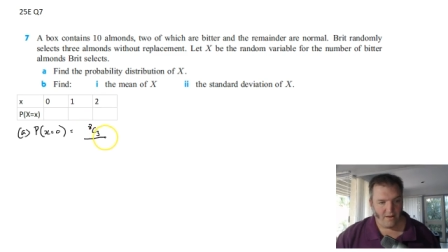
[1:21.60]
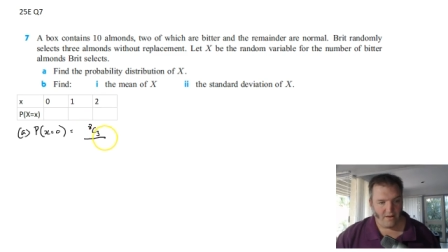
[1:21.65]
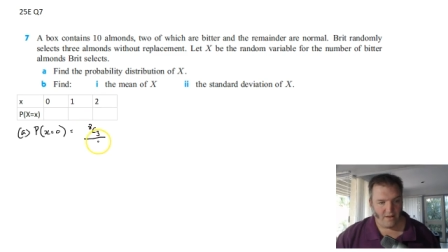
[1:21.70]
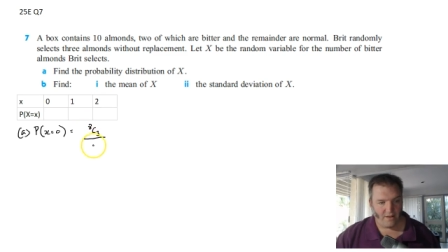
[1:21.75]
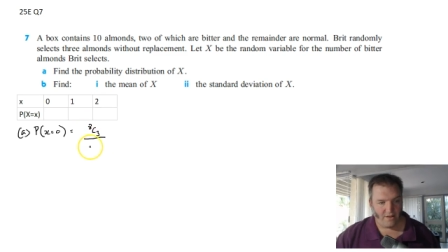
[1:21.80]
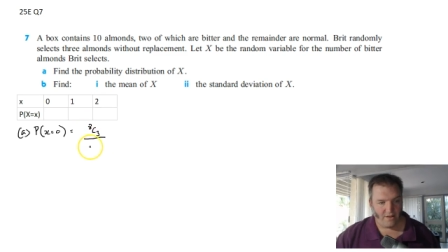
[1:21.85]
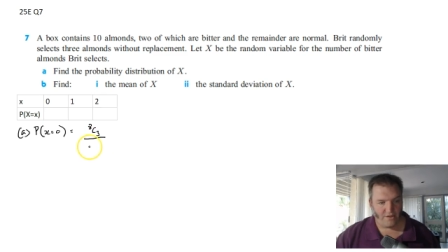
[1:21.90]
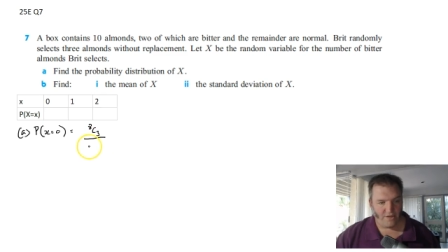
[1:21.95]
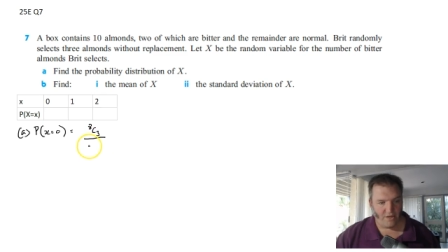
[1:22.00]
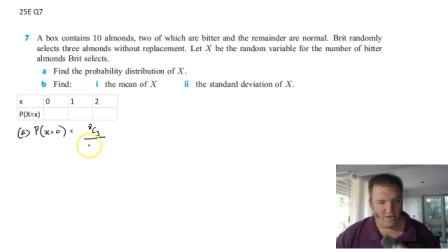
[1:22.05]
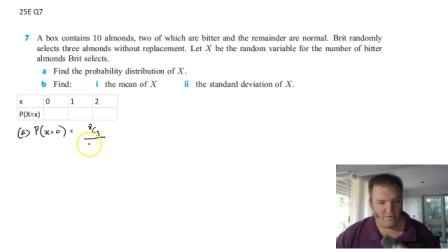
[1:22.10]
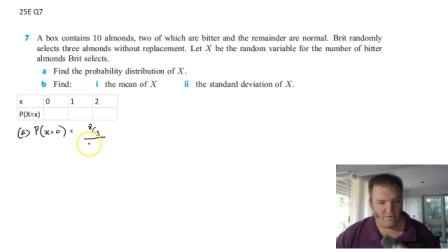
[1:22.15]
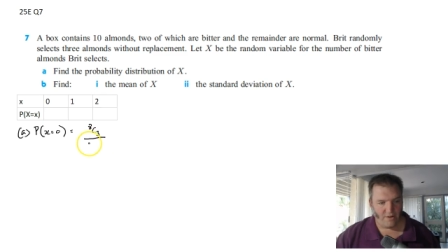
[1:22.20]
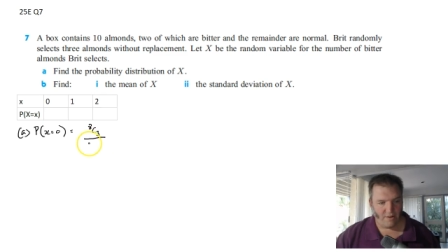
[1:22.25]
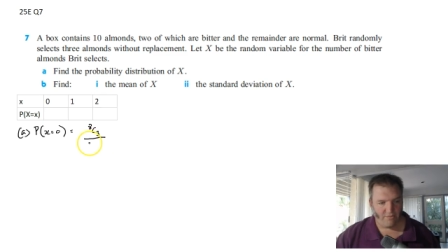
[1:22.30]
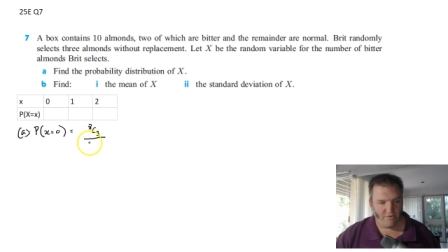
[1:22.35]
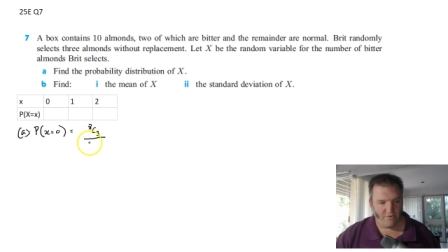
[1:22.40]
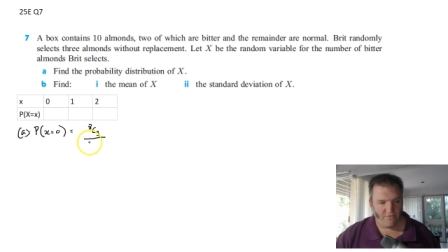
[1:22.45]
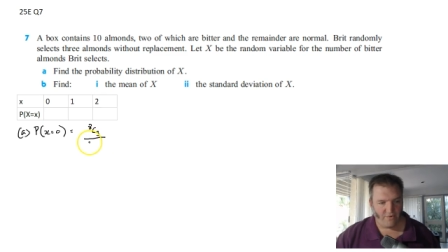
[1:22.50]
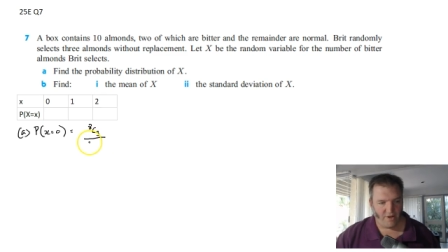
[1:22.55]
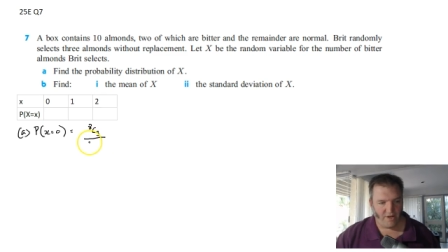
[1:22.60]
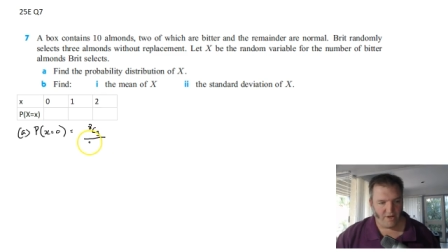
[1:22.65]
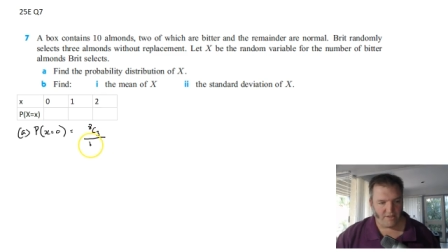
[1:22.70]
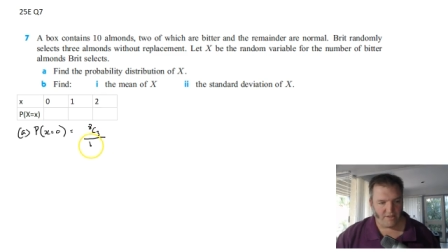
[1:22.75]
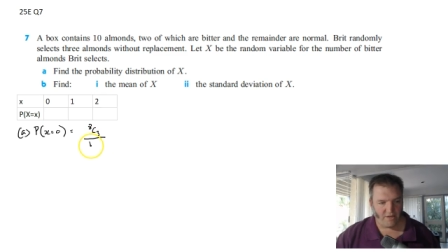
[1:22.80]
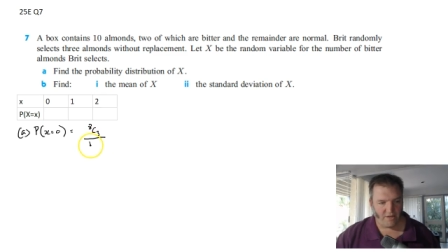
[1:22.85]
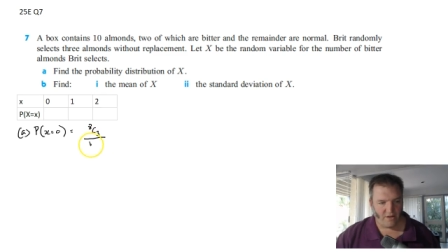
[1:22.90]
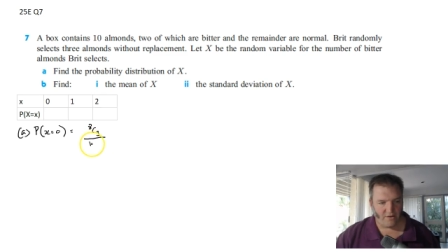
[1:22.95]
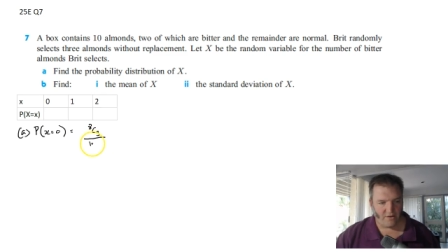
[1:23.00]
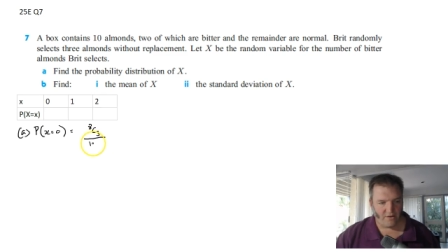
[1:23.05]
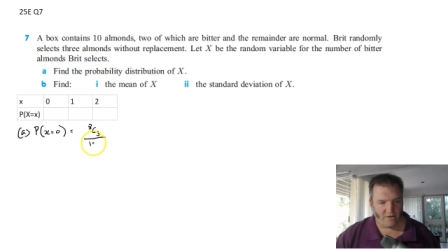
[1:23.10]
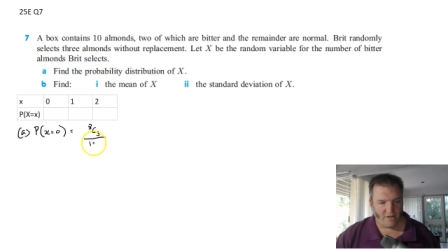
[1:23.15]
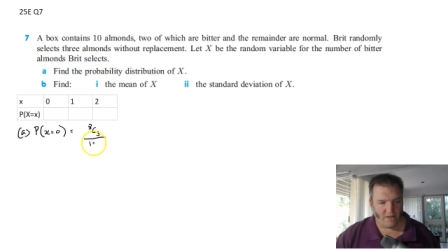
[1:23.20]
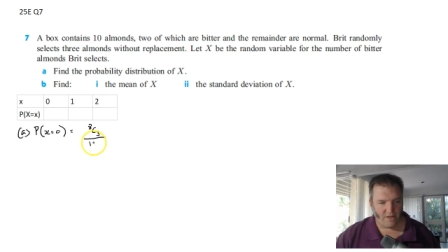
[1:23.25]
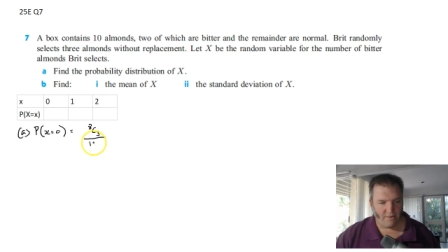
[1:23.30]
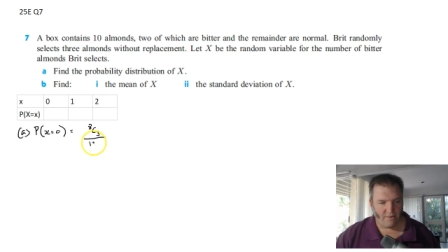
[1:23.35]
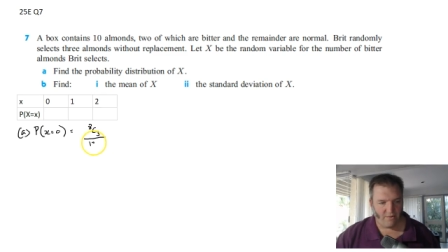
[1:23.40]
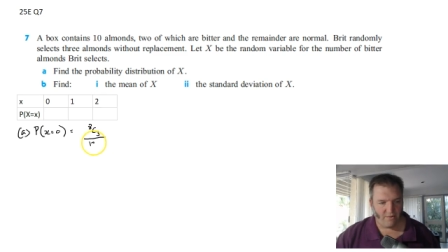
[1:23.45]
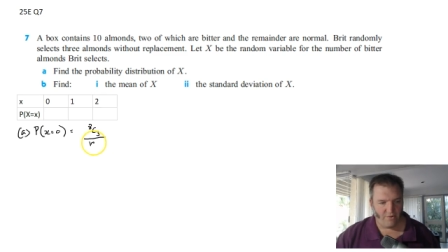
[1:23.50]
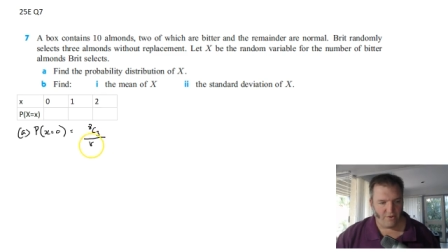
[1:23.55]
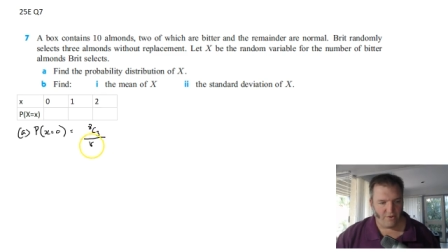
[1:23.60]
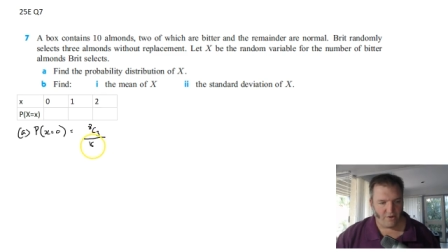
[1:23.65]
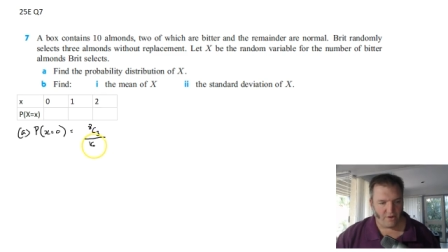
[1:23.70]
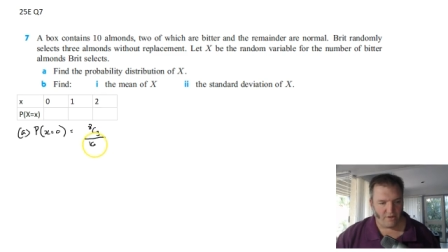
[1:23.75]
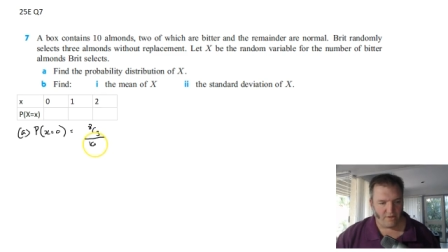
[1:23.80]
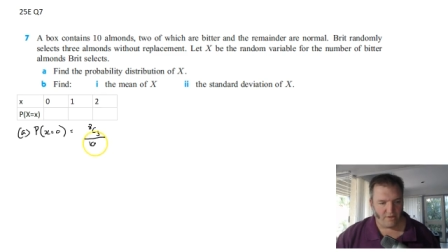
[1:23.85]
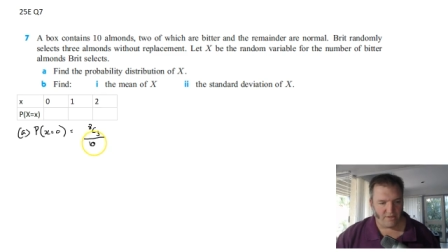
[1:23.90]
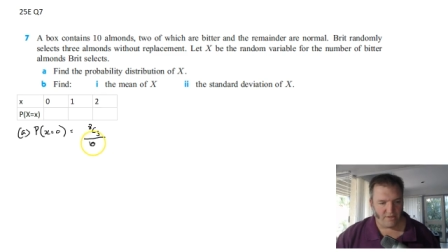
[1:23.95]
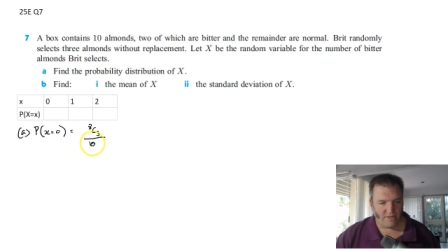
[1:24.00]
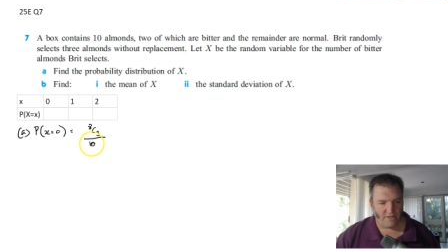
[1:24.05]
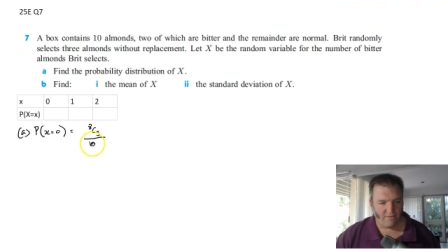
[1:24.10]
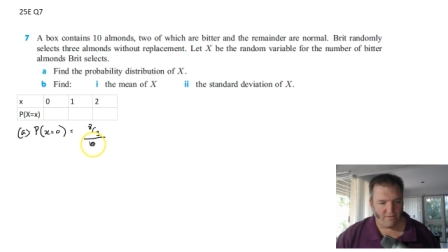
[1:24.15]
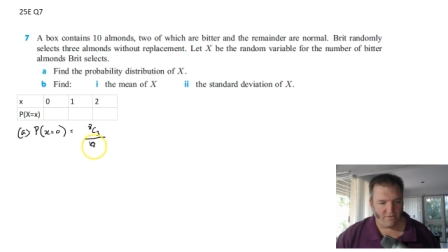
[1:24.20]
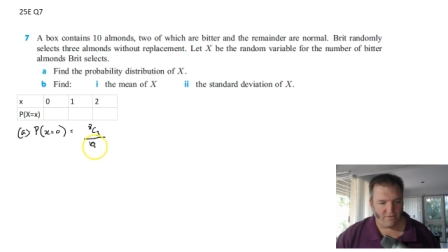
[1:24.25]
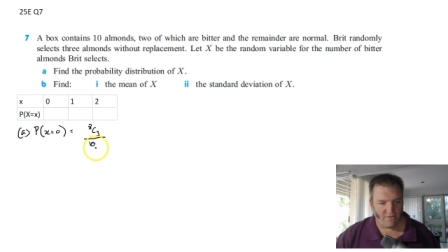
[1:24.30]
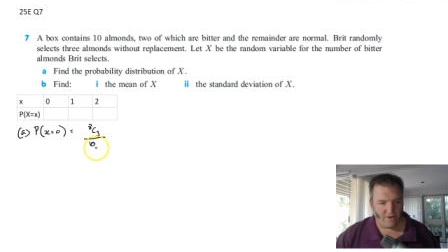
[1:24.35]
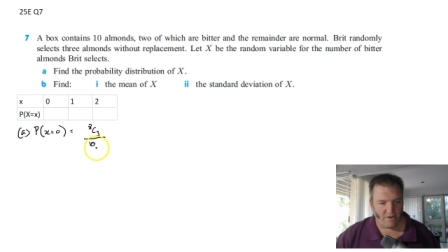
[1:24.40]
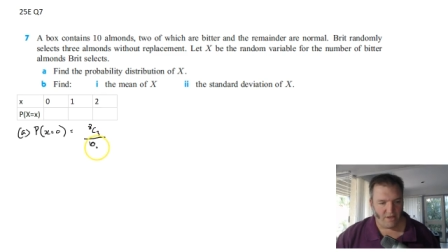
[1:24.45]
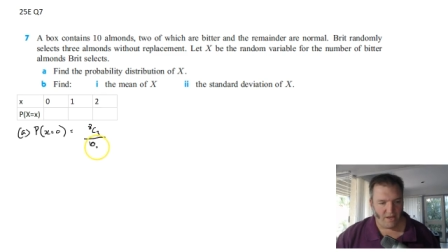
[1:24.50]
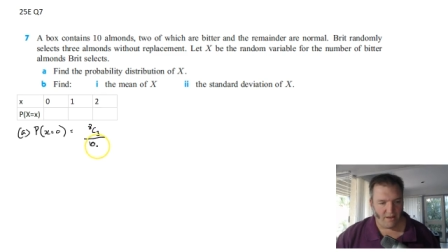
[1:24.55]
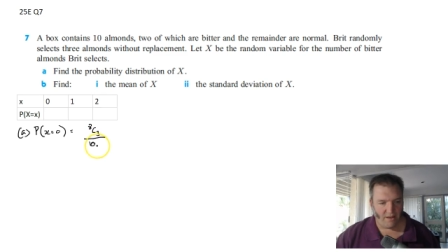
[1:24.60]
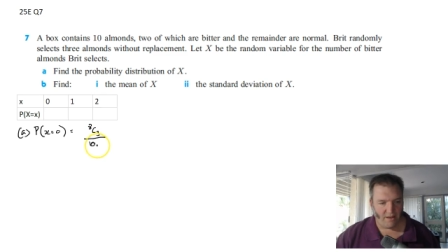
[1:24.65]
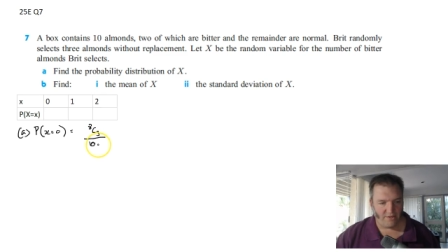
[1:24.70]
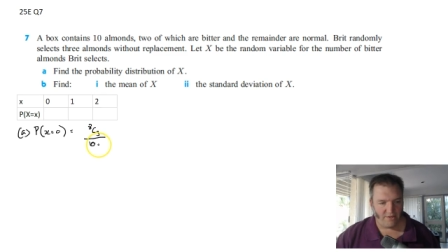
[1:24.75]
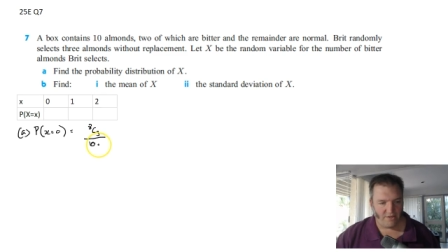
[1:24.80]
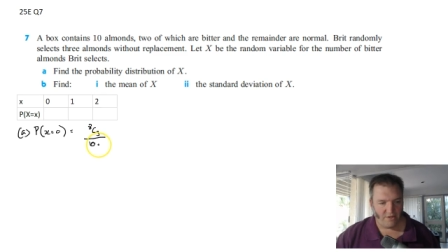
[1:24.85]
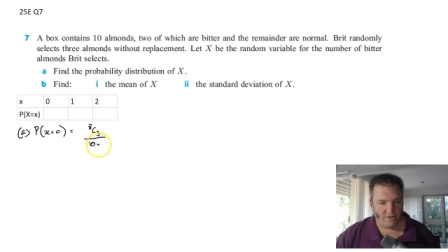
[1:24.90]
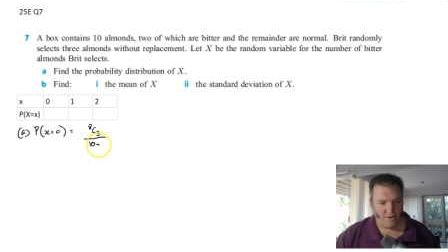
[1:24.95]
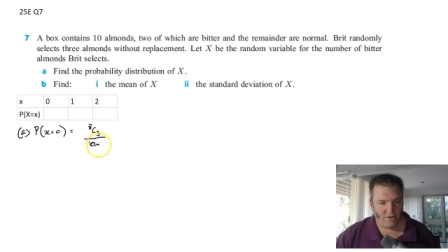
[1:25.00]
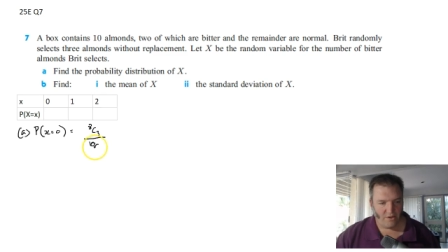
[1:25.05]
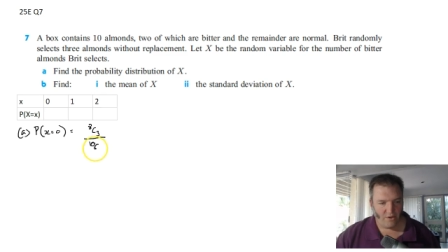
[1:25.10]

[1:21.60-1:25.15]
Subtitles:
Now the total number of ways I could come up with a set of 3 almonds